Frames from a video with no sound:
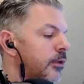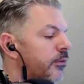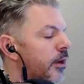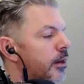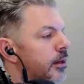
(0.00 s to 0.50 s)

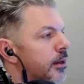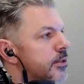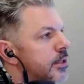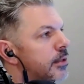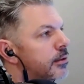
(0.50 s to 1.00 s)
you've
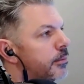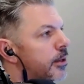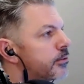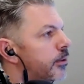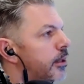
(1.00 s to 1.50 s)
recognized that the
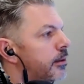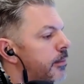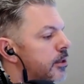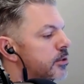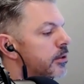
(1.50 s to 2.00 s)
best way to
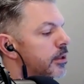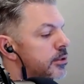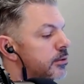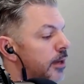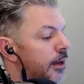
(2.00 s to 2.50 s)
make sure
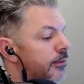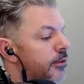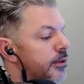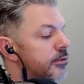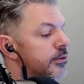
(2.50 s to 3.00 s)
that you have
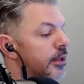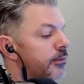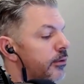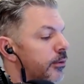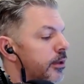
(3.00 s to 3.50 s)
the things in
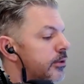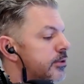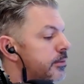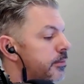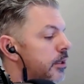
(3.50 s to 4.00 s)
life you want
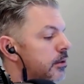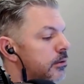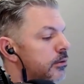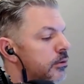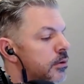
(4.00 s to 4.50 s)
is to be
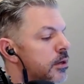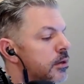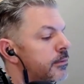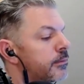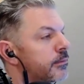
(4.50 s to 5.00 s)
who you
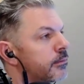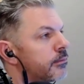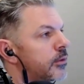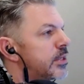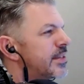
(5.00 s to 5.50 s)
are
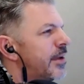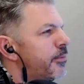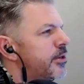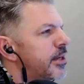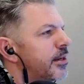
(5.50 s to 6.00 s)
to
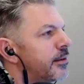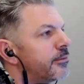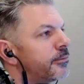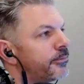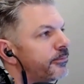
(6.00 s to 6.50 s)
stop pretending,
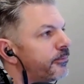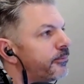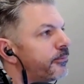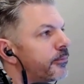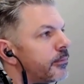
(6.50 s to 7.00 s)

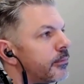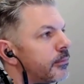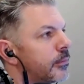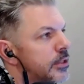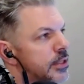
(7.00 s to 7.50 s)

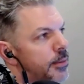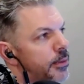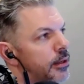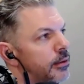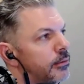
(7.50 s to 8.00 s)
to stop
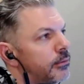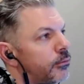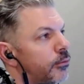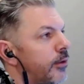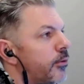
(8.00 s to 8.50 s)
being
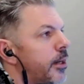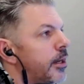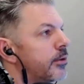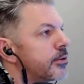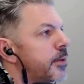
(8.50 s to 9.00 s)
what
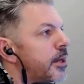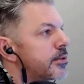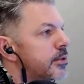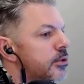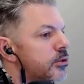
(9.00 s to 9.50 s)
everybody else
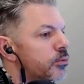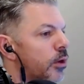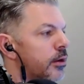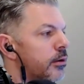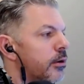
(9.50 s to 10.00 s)
expects and just
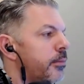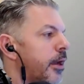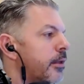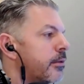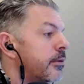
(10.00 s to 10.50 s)
walk your own
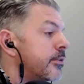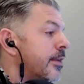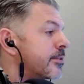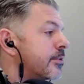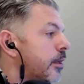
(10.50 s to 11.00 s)
path because
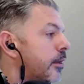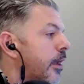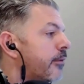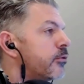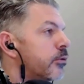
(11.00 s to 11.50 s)
that's the way to
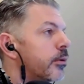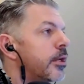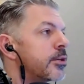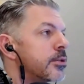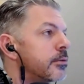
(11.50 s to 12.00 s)
have true
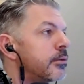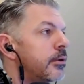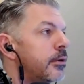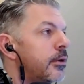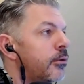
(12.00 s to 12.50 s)
connection
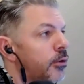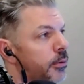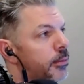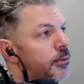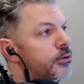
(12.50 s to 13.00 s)

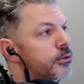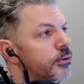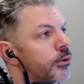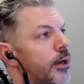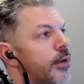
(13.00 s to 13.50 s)
with people who are
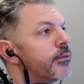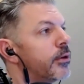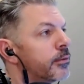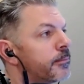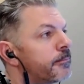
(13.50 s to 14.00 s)
truly right for
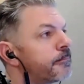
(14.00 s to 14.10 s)
you.